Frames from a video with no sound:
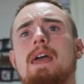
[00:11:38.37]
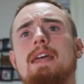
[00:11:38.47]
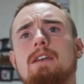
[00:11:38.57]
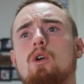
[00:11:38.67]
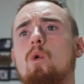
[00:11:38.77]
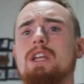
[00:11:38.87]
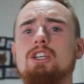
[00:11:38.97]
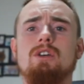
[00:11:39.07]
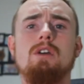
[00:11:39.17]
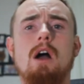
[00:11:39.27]
and going
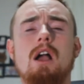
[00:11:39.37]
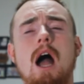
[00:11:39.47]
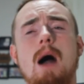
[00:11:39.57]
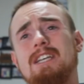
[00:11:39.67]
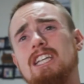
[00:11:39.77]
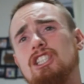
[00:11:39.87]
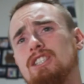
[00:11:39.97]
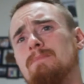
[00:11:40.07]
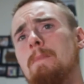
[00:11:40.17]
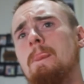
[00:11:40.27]
into co
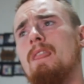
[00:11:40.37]
competition,